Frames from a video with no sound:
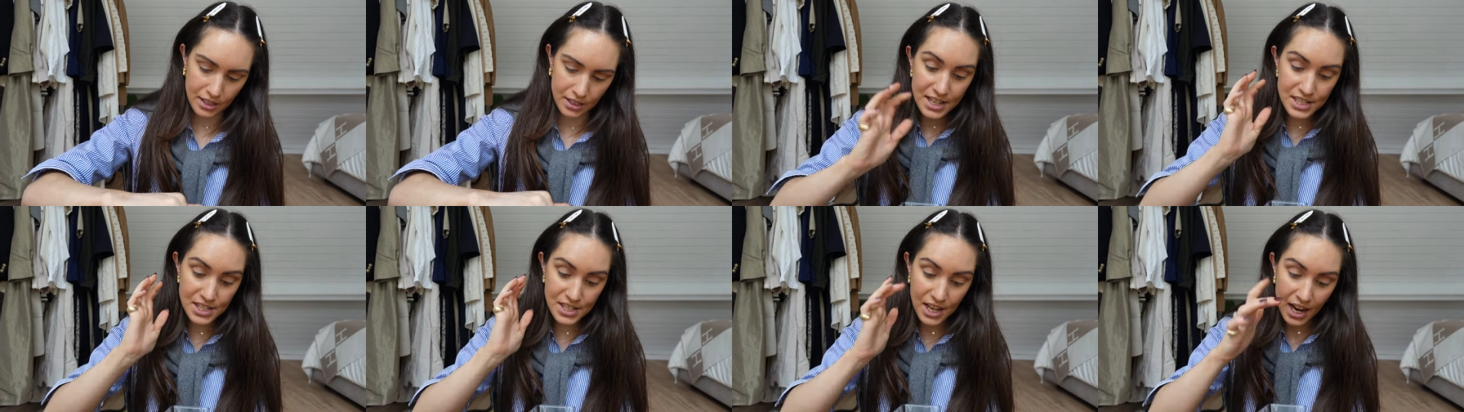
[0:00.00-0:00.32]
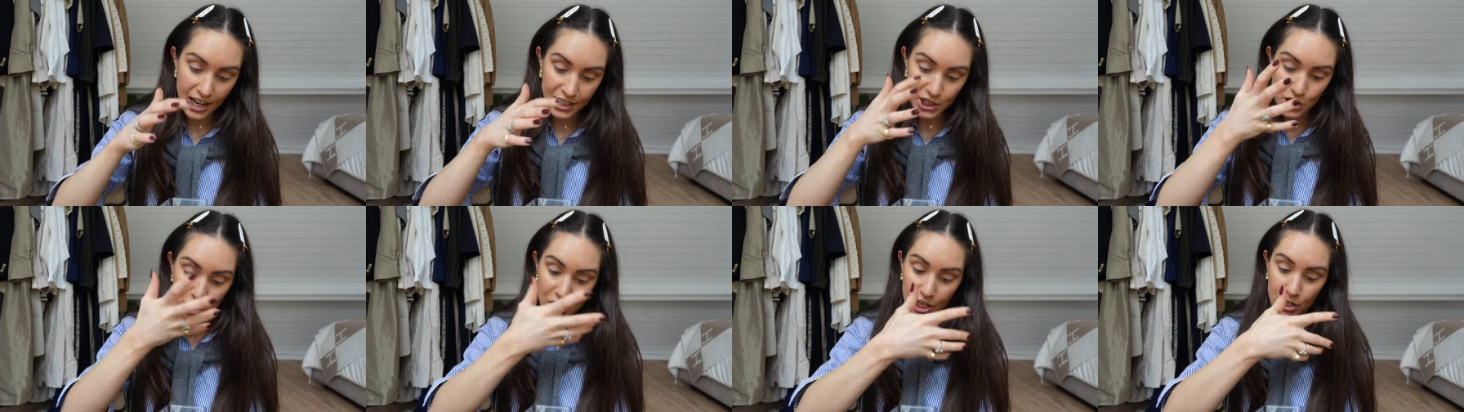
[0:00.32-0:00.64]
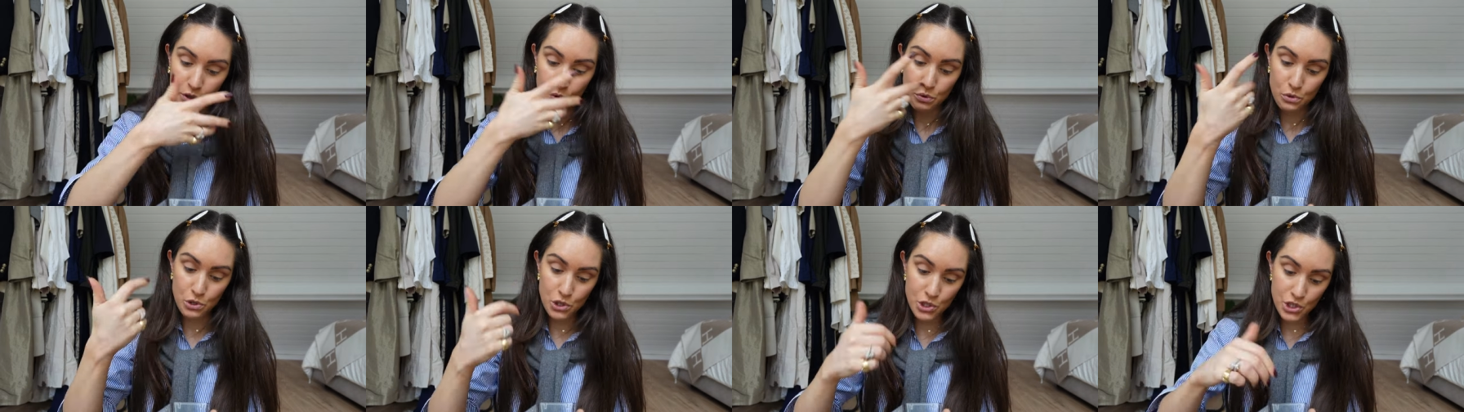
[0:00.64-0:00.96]
As
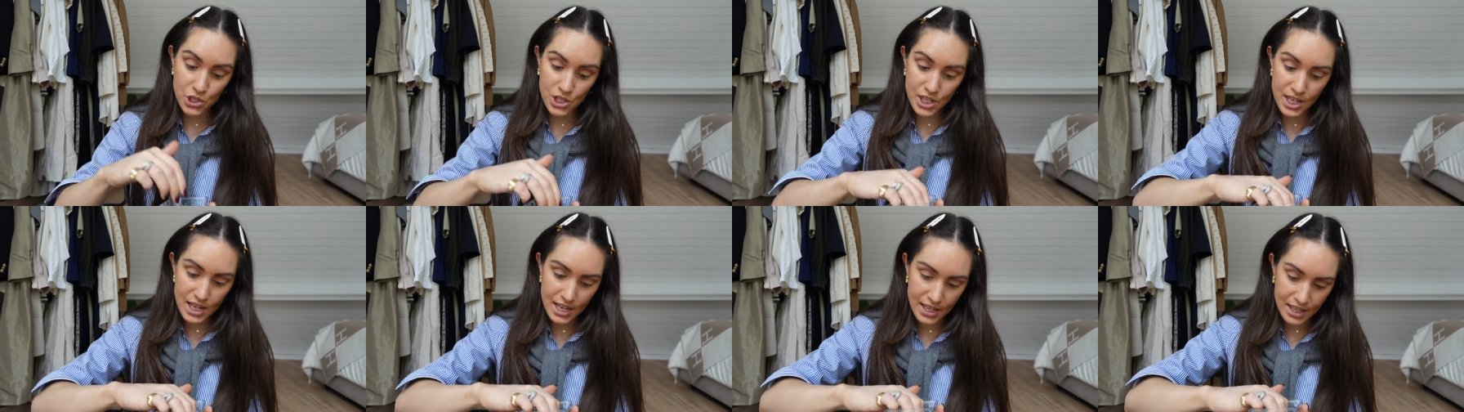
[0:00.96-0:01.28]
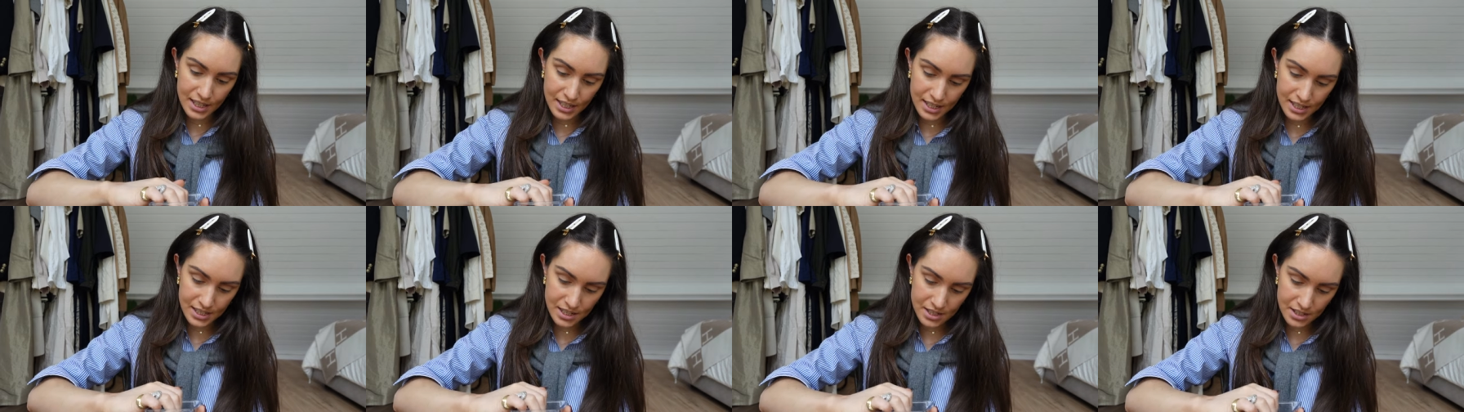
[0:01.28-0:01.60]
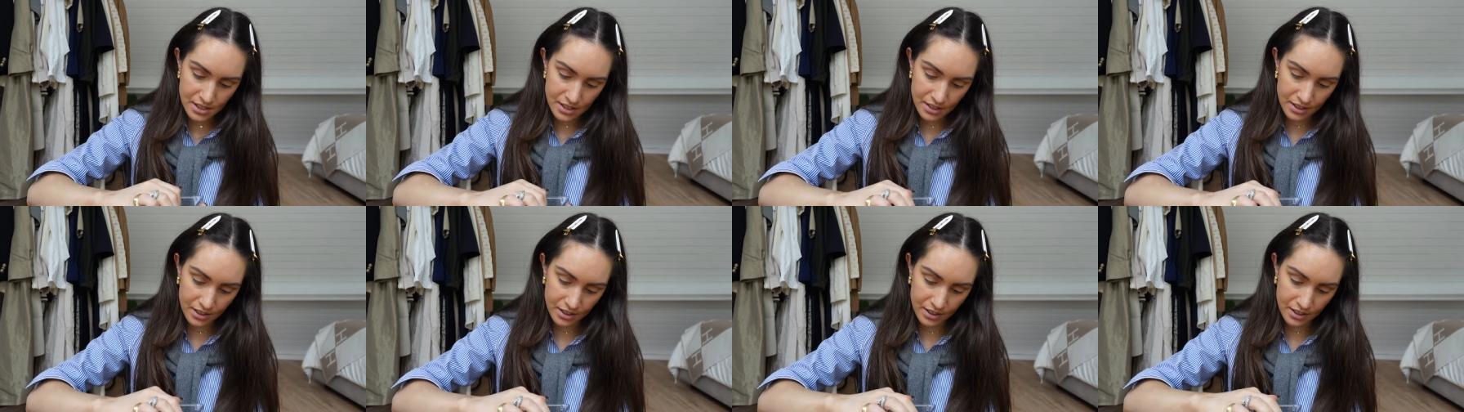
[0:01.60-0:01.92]
eyeshadow
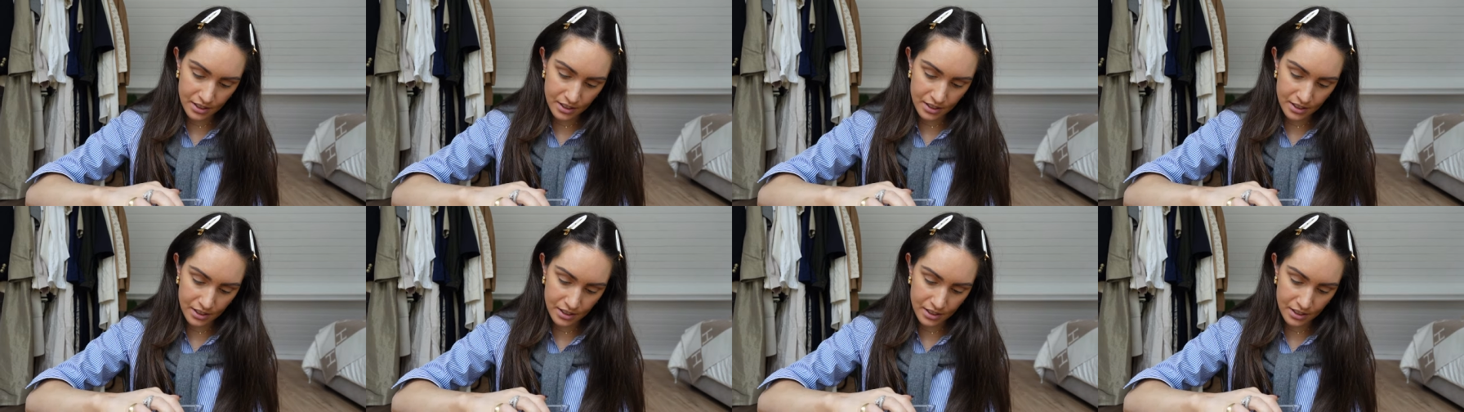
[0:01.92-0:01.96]
sticks,